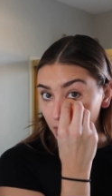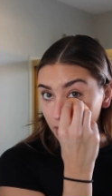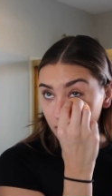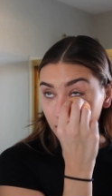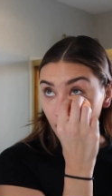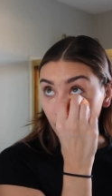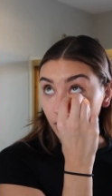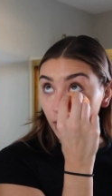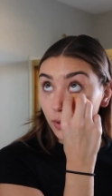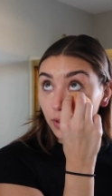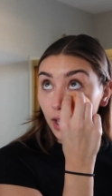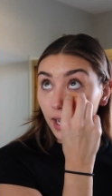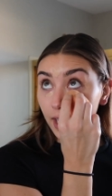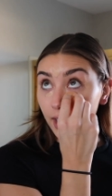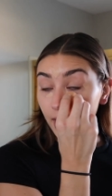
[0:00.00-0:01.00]
yellow
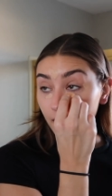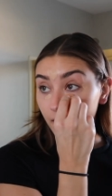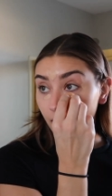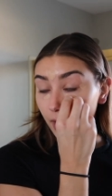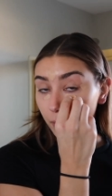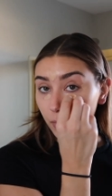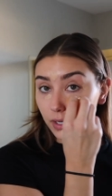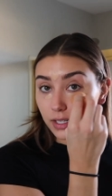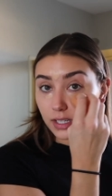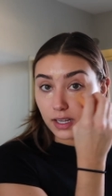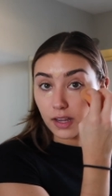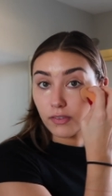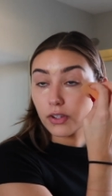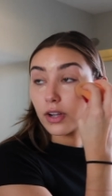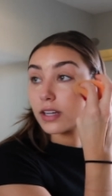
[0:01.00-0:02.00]
light, and I wanted to
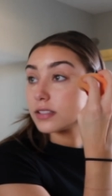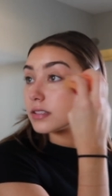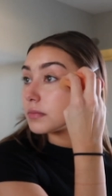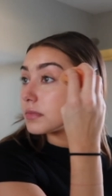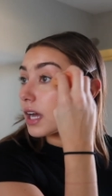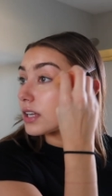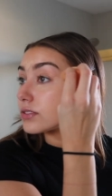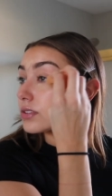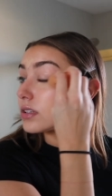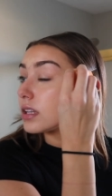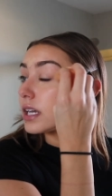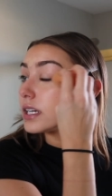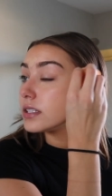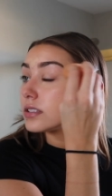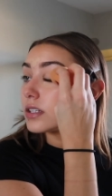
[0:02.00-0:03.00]
give you guys some natural
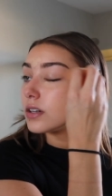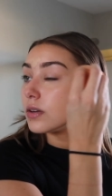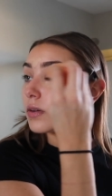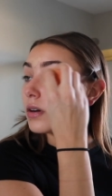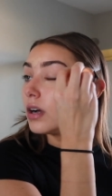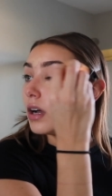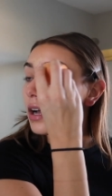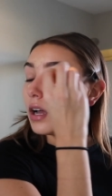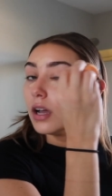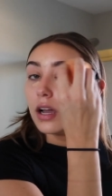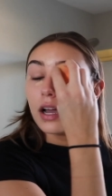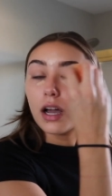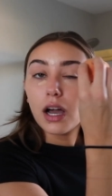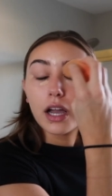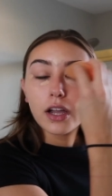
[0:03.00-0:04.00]
light, so
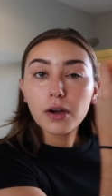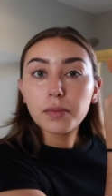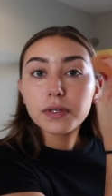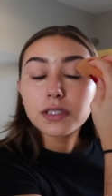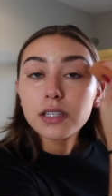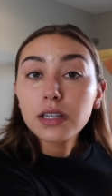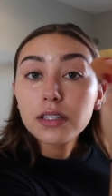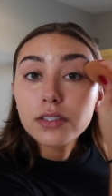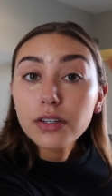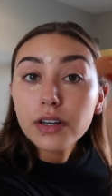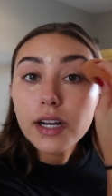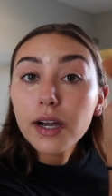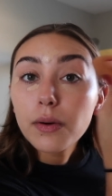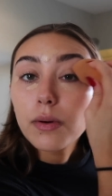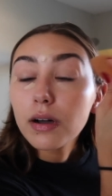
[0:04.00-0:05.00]
I hope it's gonna
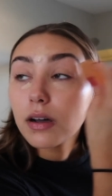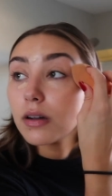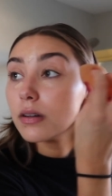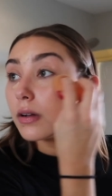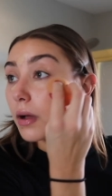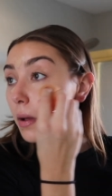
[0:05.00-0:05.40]
turn out well.